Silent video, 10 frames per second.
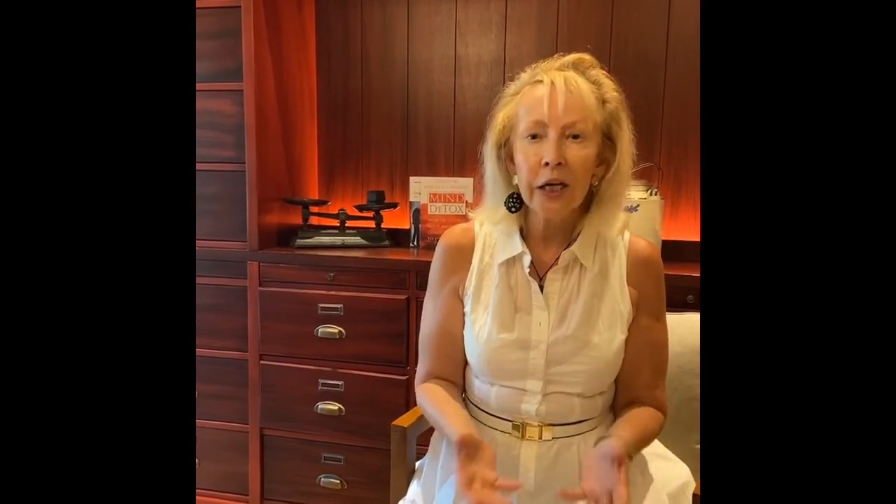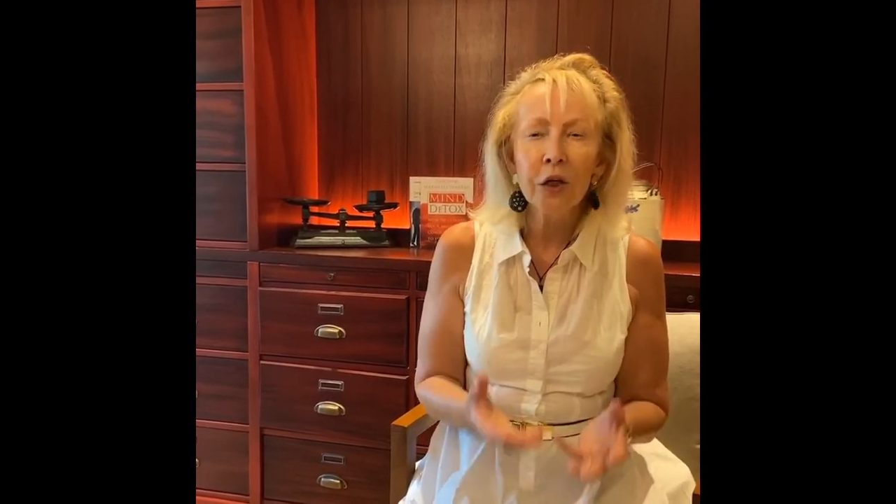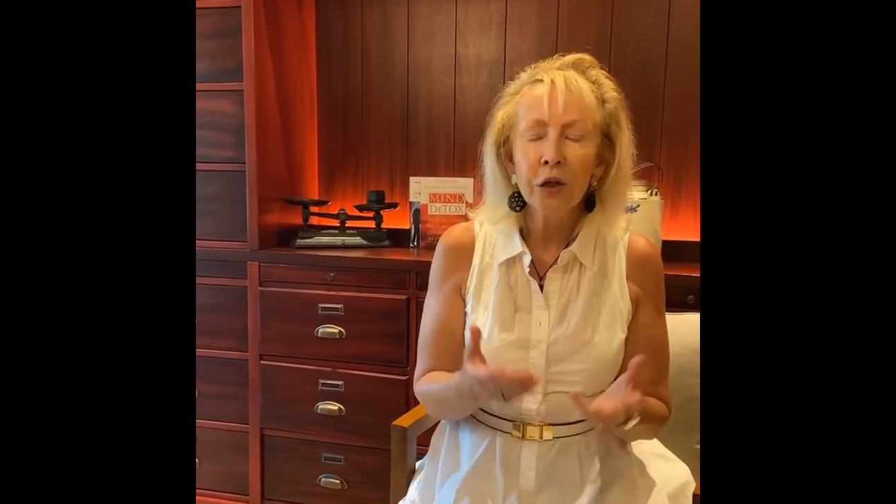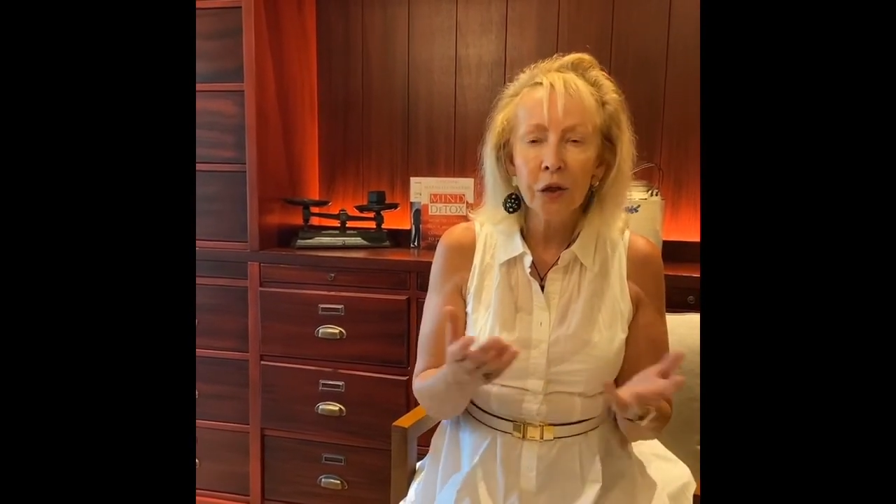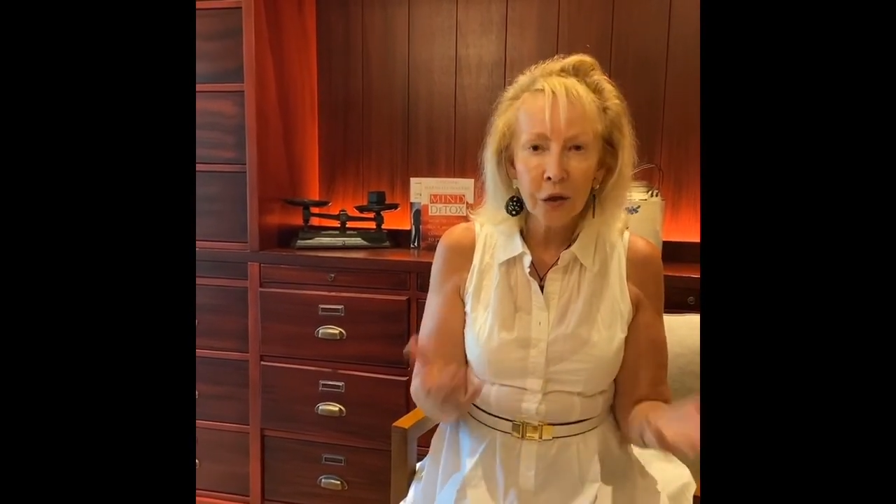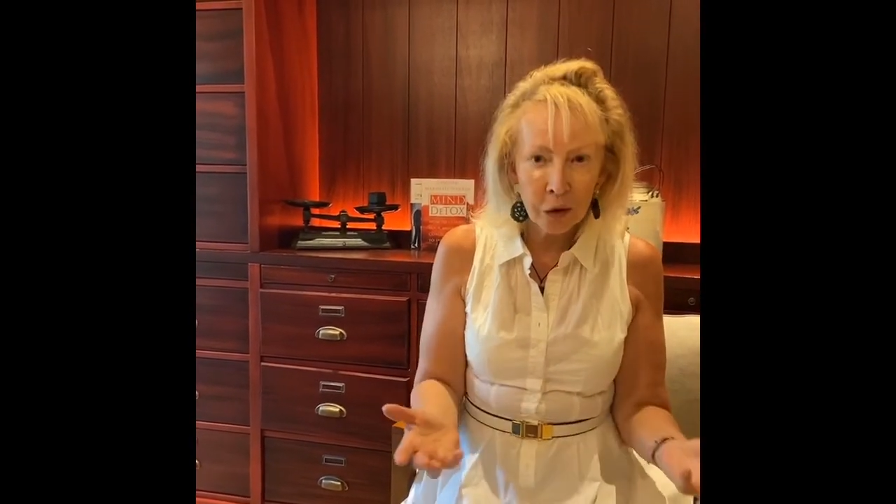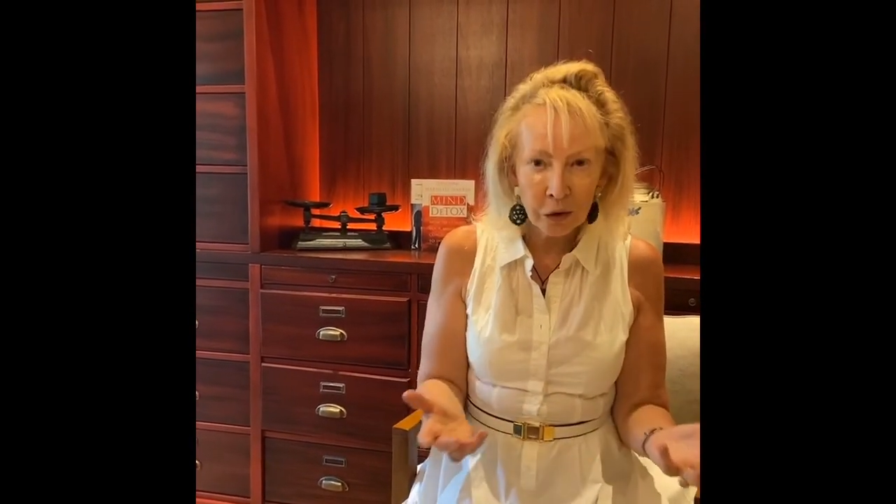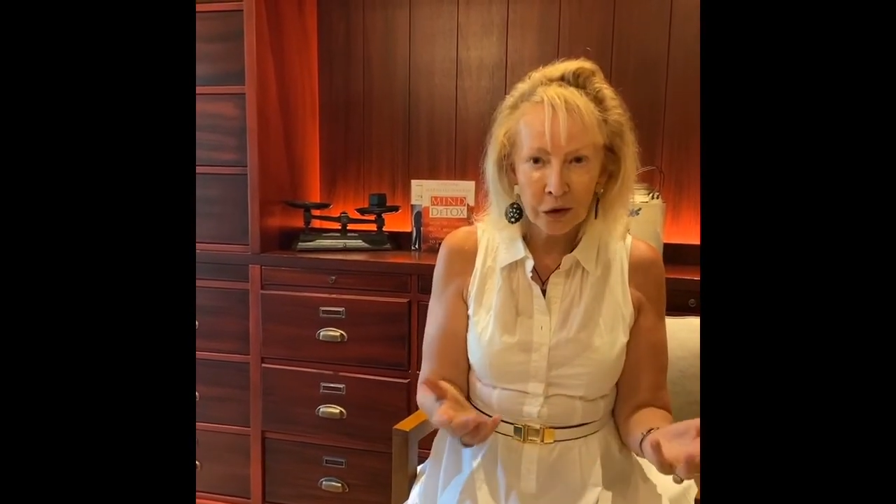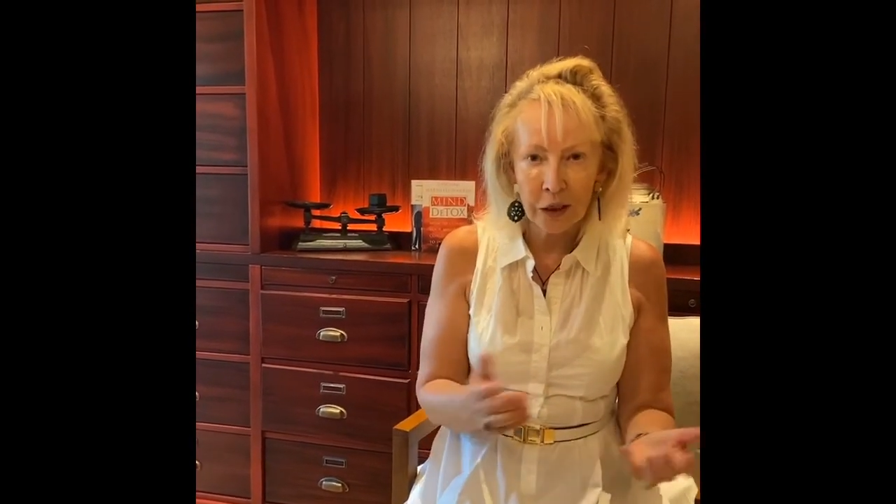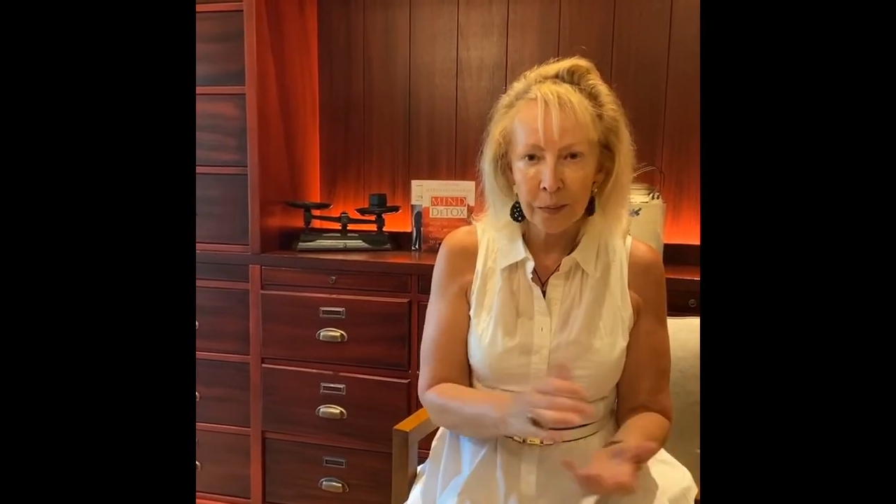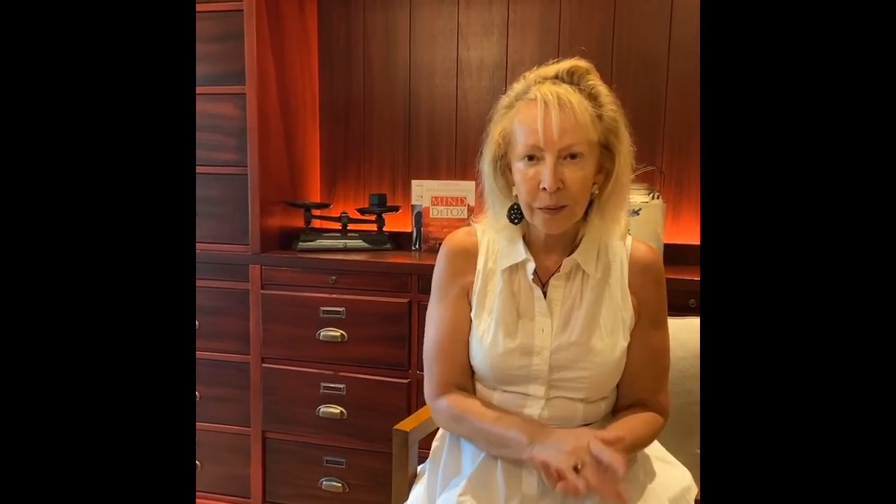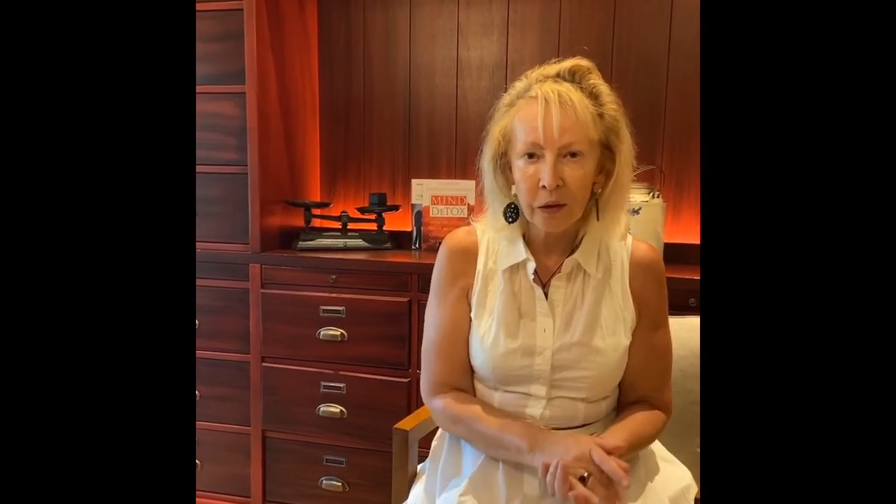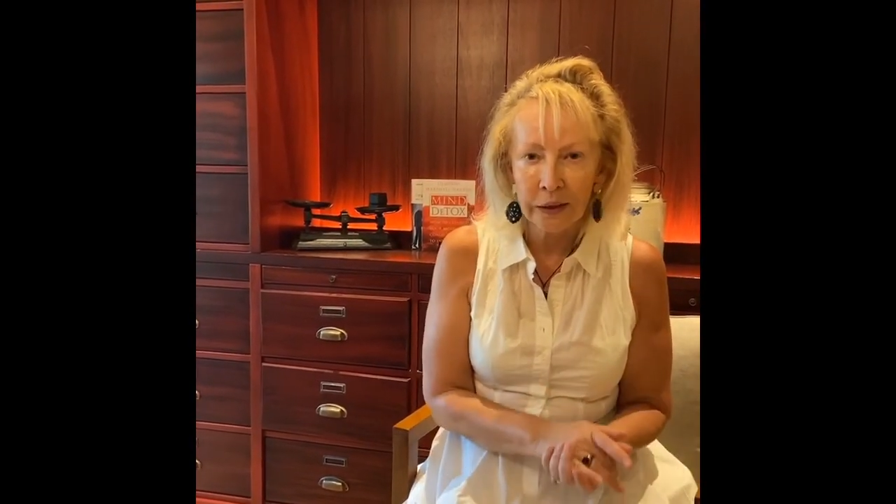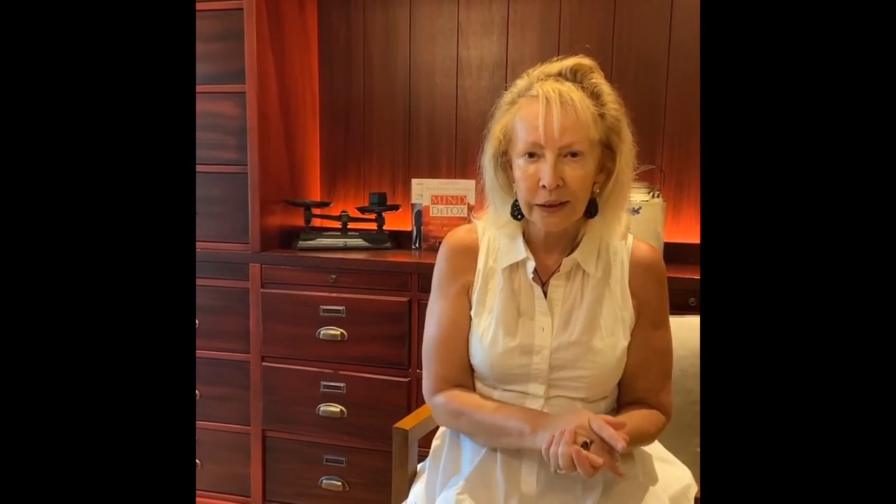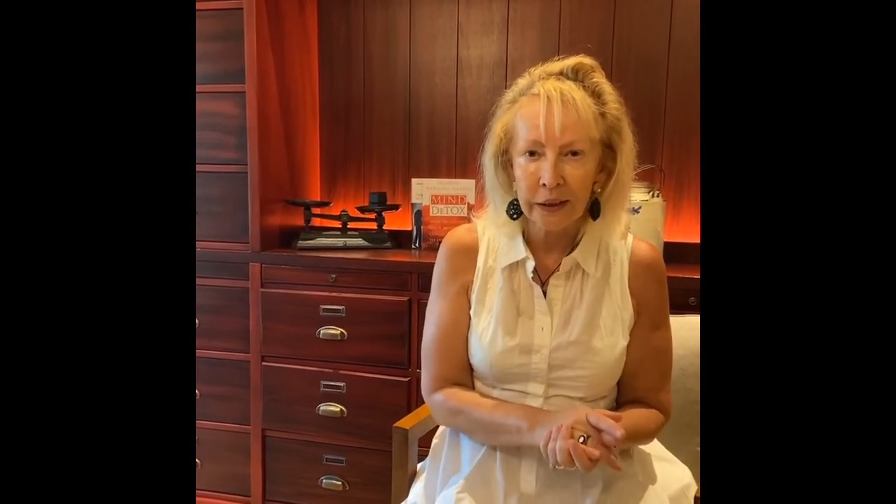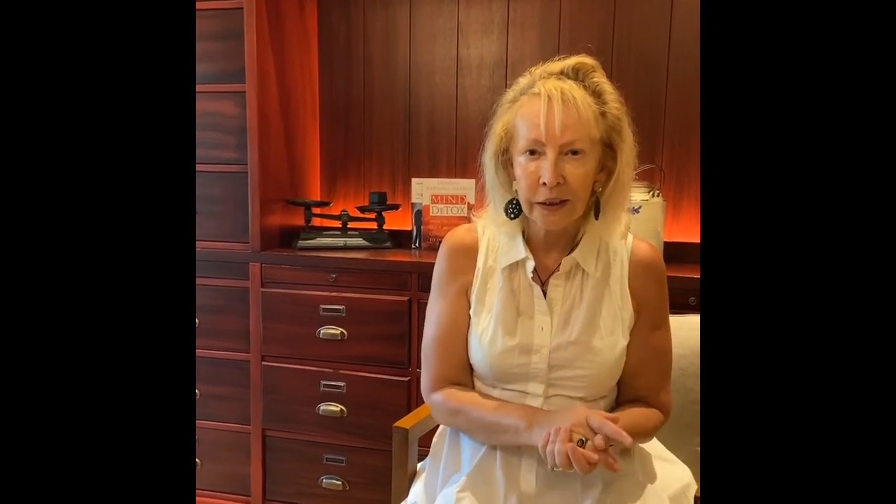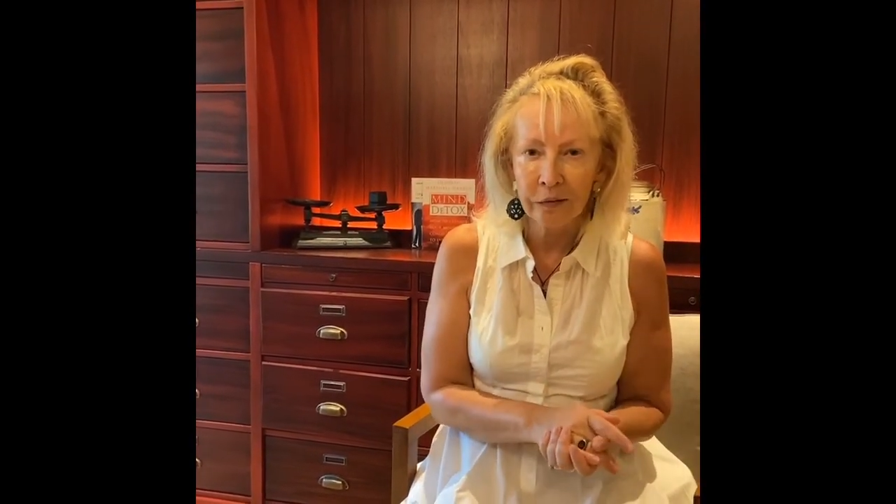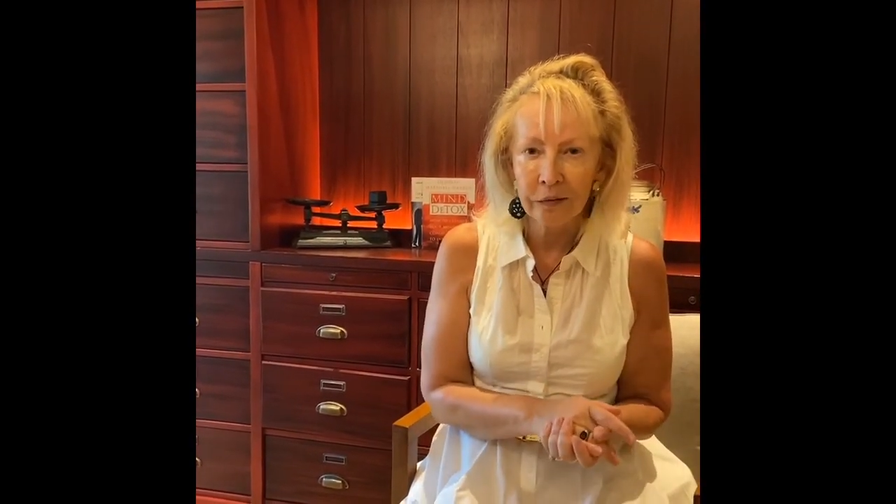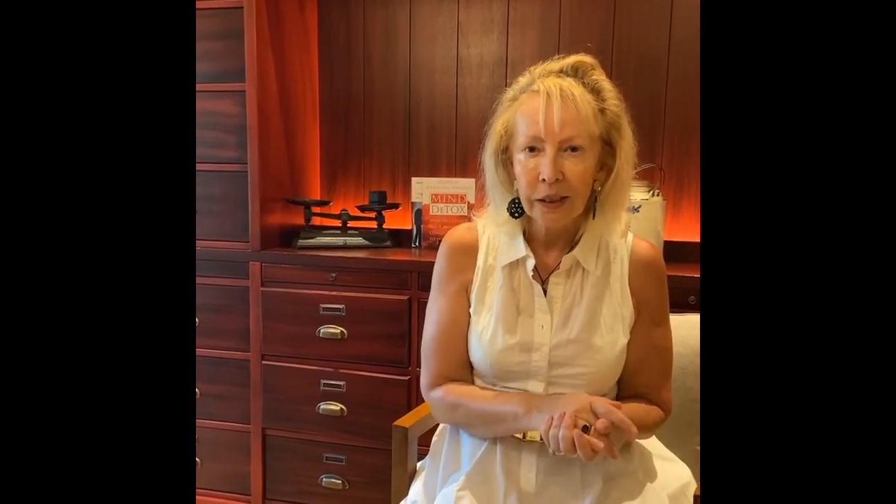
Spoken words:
hugely positive